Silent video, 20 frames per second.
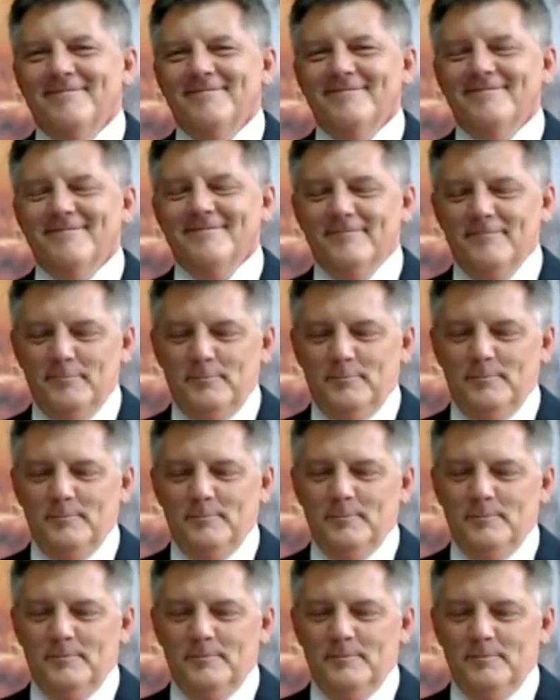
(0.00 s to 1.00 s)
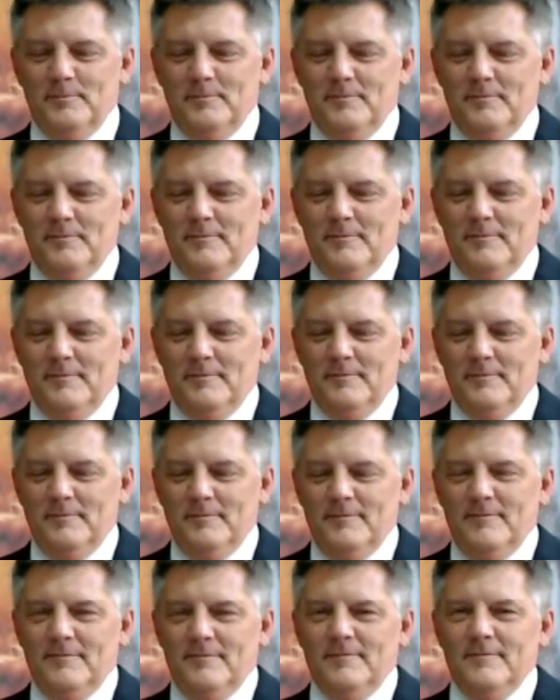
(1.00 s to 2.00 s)

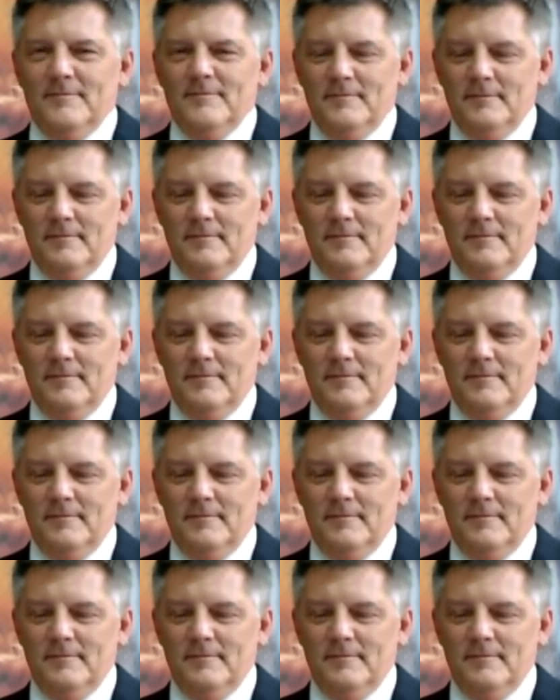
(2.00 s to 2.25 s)
The person shown says nothing.